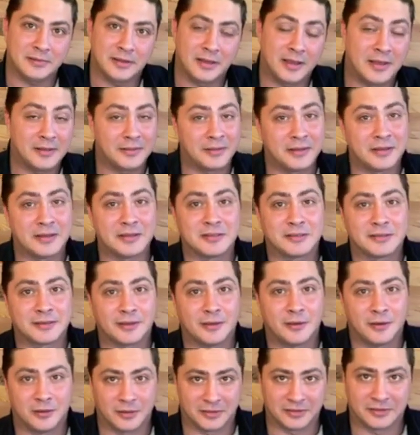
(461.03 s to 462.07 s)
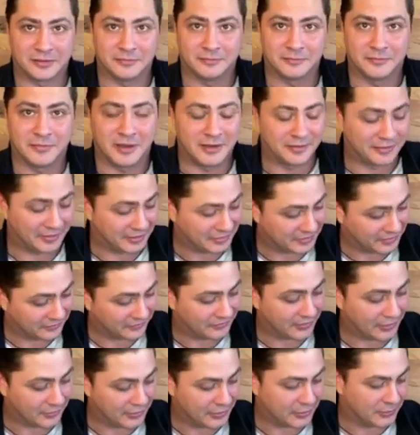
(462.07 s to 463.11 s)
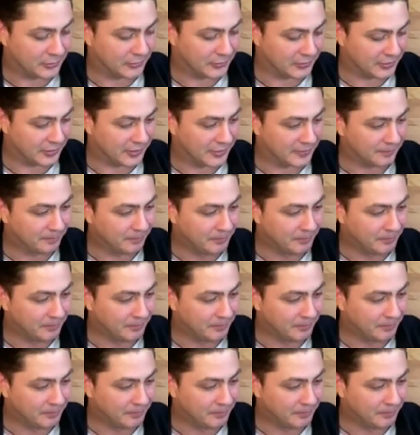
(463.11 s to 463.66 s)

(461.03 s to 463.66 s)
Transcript: I think it's awesome. I think it's a very cool gun.